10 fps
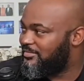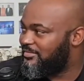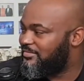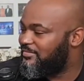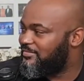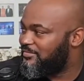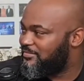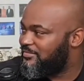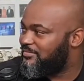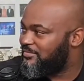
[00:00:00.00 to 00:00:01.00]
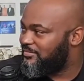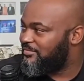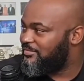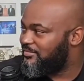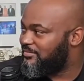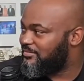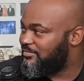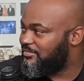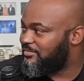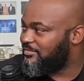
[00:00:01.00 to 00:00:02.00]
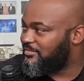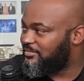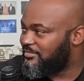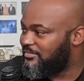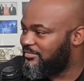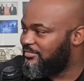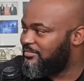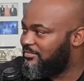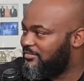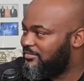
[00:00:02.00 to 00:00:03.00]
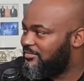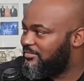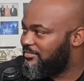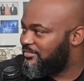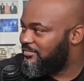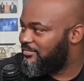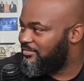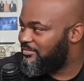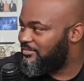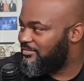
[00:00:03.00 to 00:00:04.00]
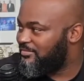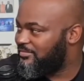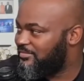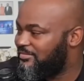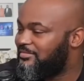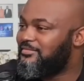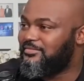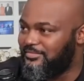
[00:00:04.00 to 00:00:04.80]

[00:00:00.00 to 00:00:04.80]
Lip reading: (not speaking)